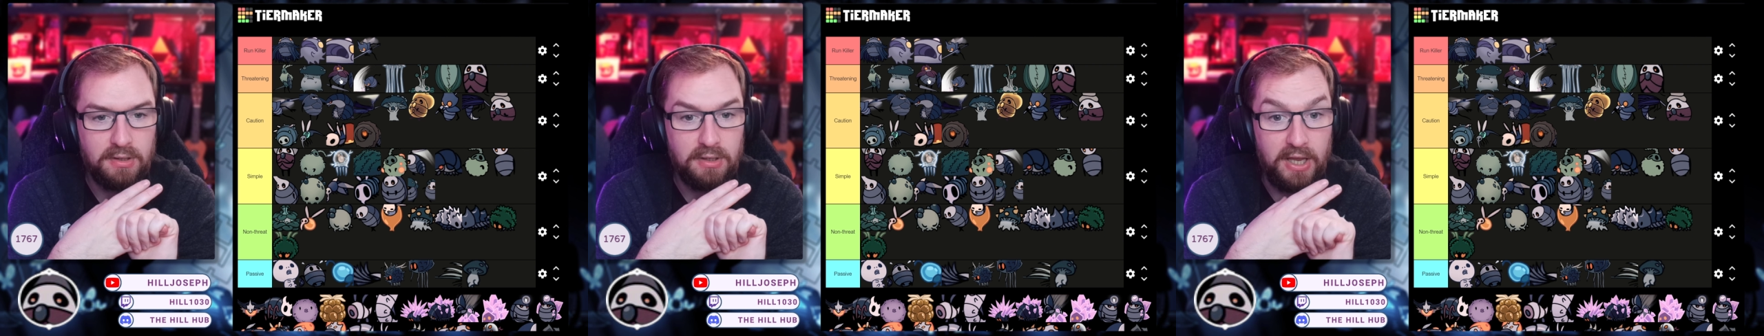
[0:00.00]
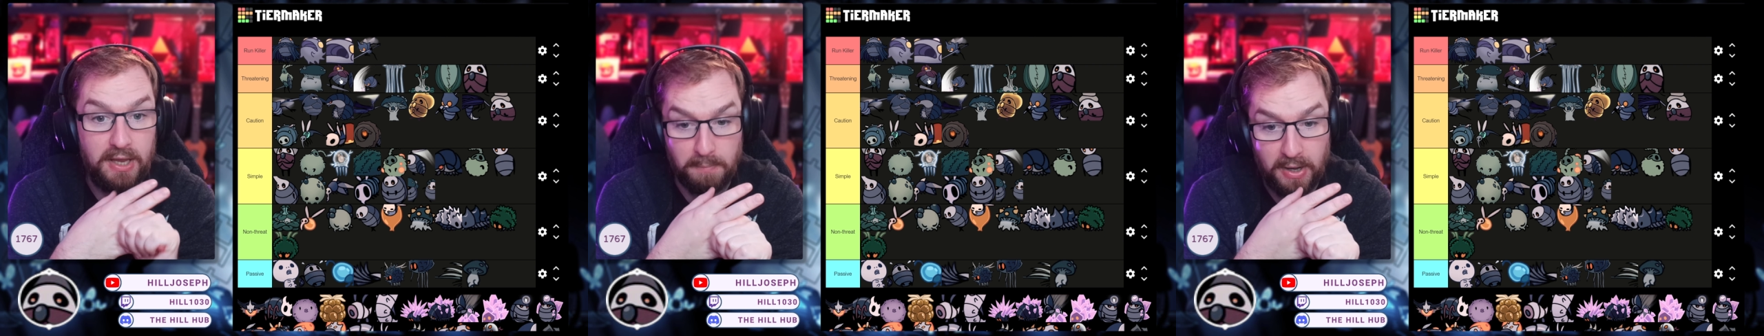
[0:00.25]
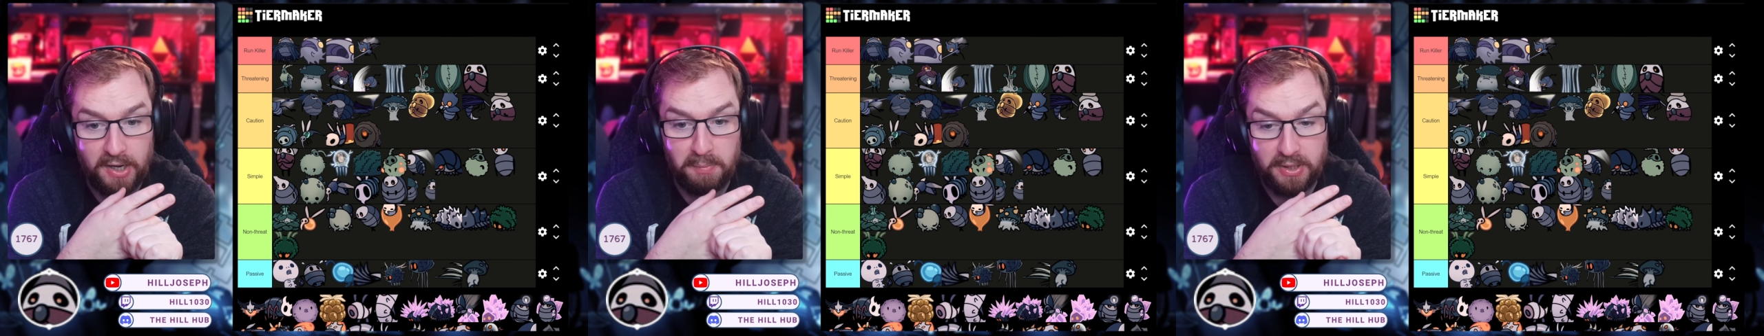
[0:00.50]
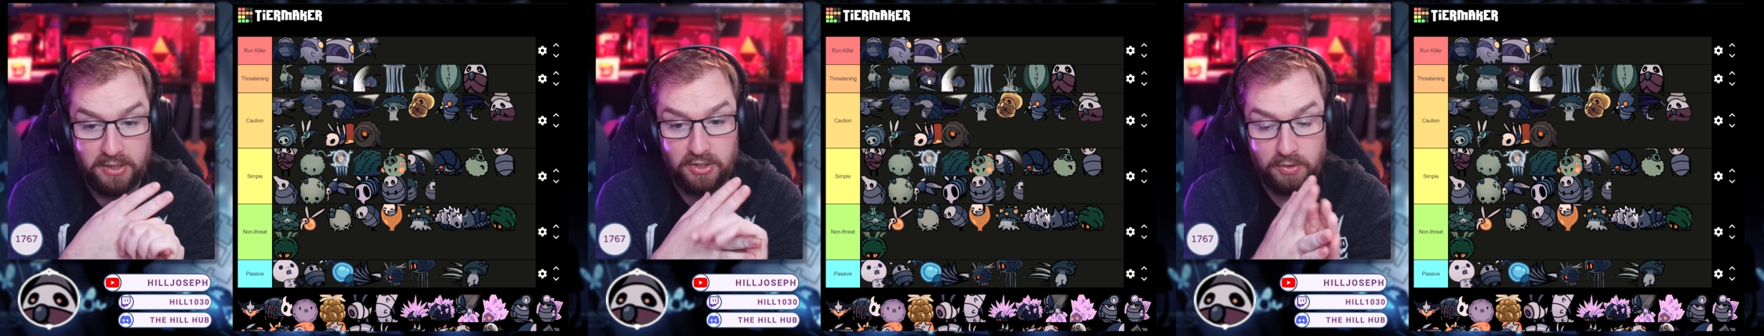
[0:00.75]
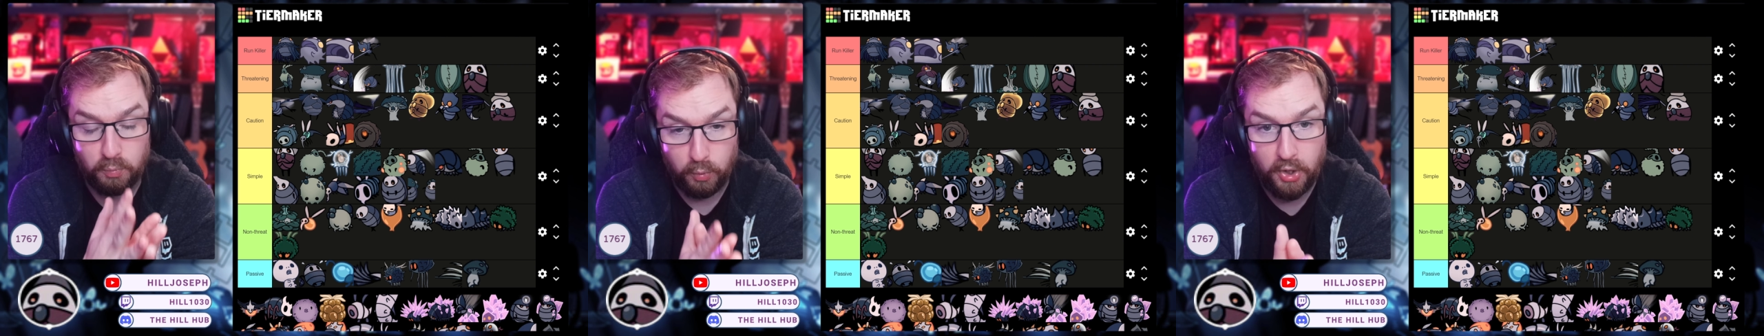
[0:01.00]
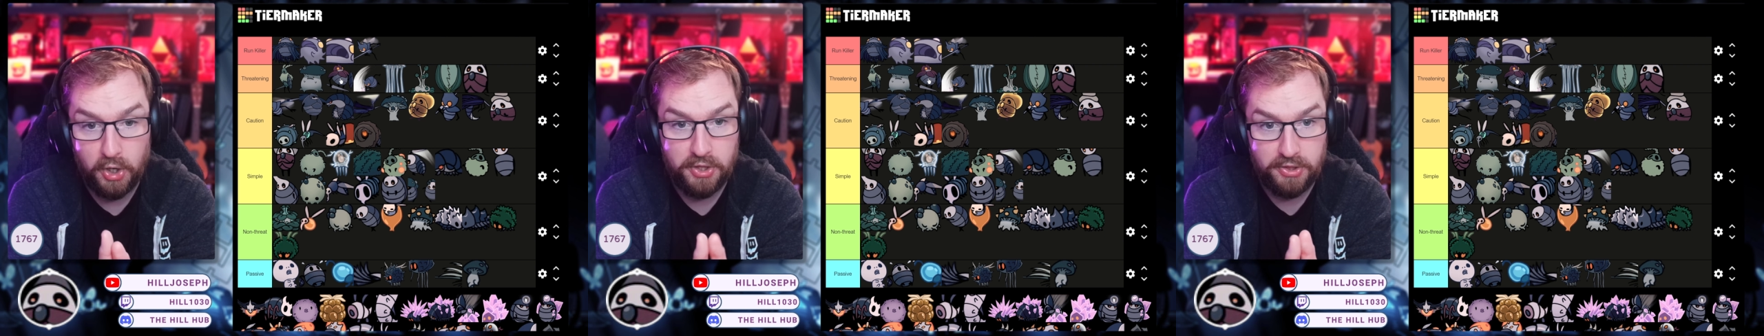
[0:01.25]
in my opinion,
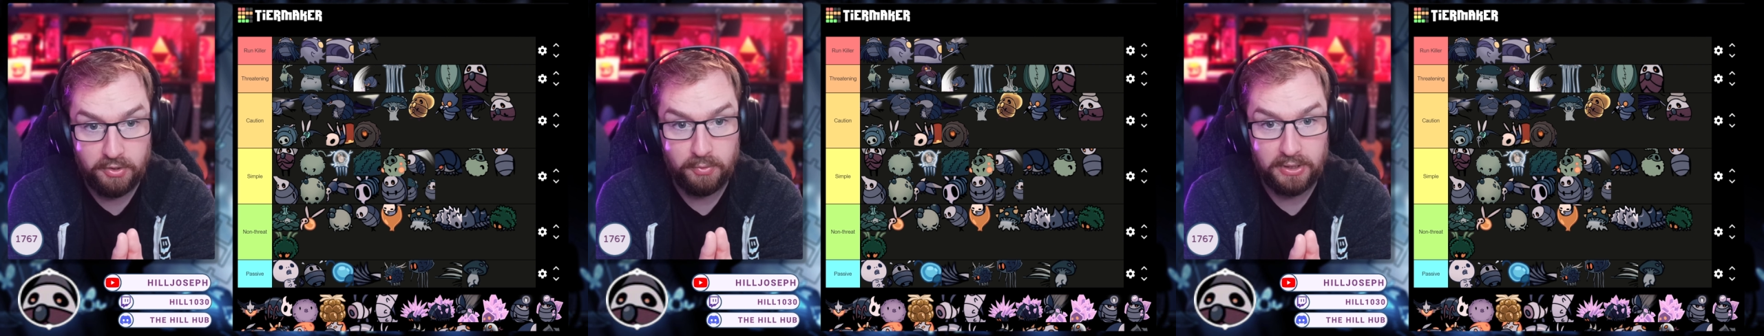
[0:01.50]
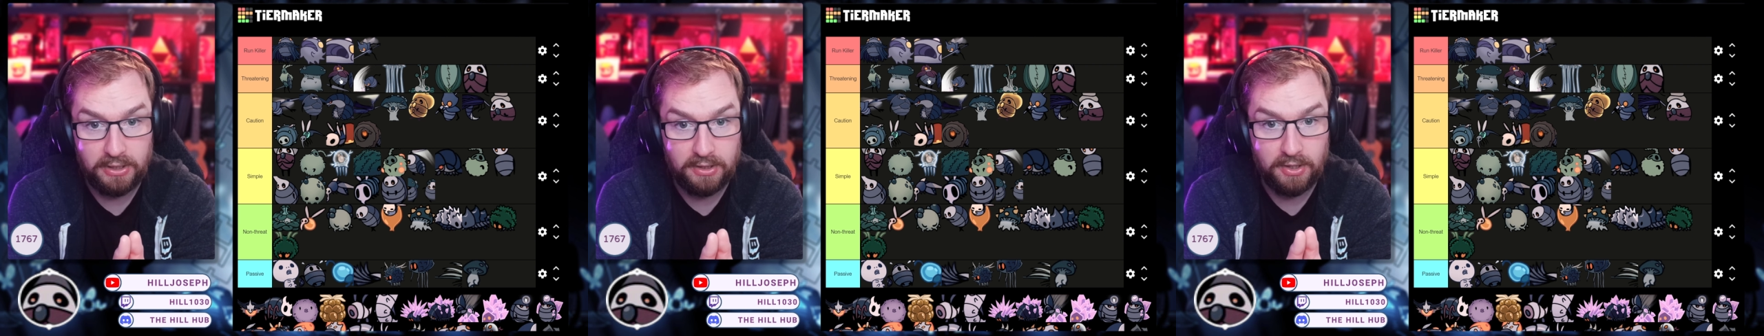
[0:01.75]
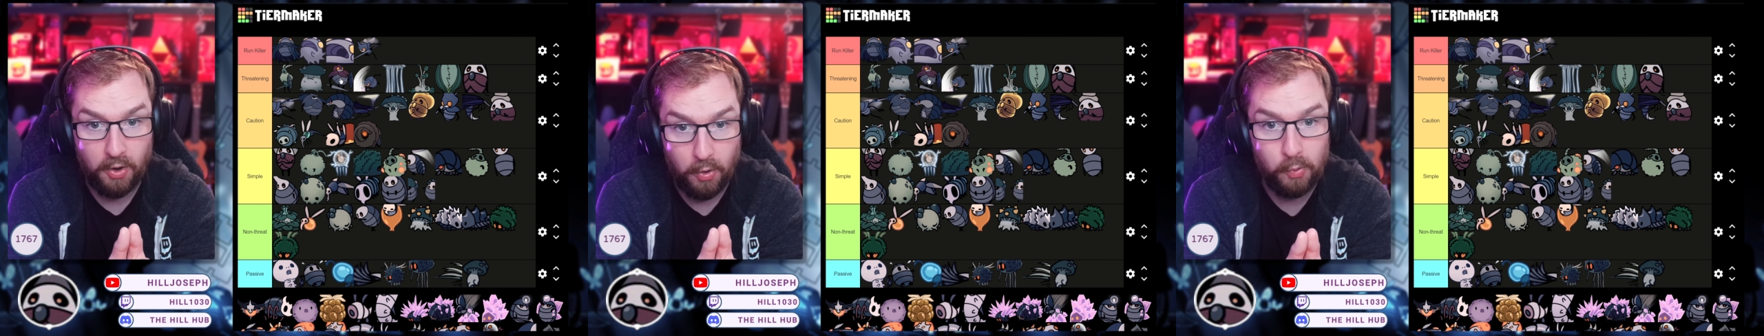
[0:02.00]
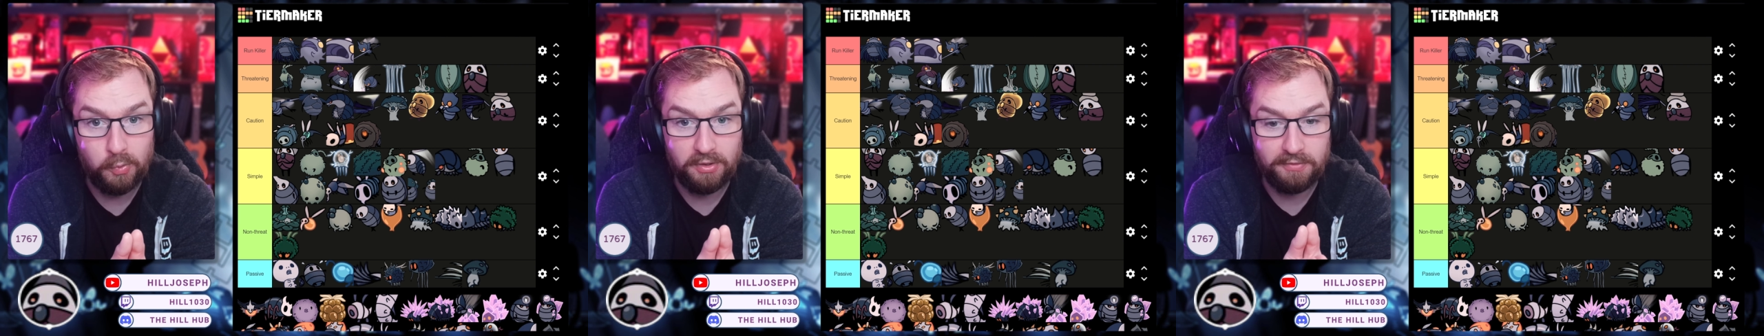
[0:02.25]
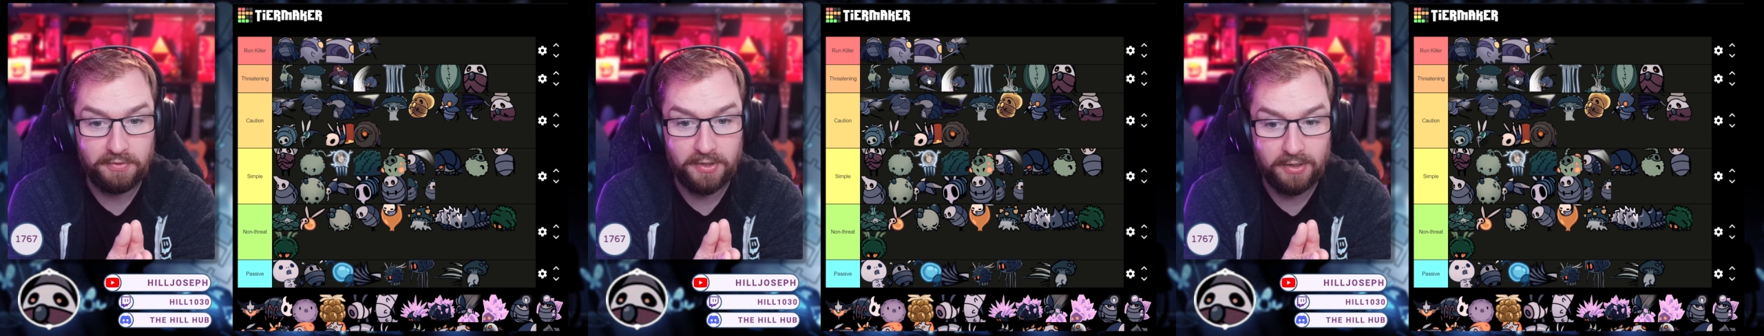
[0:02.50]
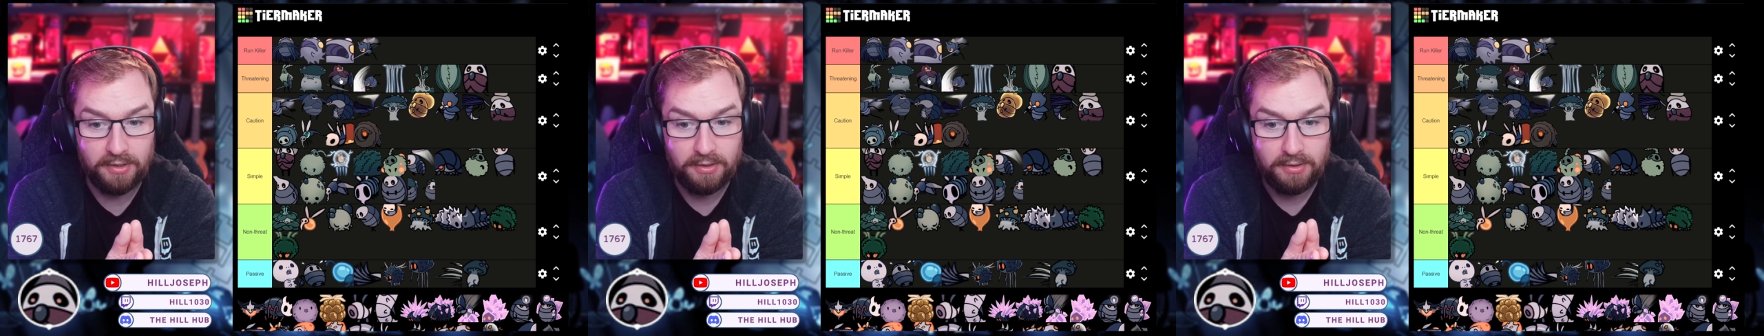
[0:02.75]
worth doing the whole of
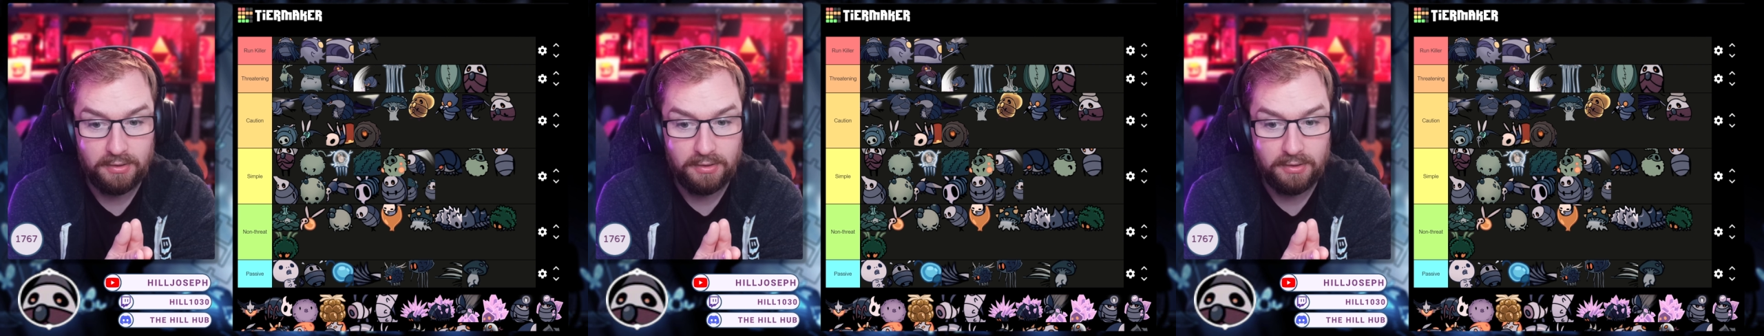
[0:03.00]
the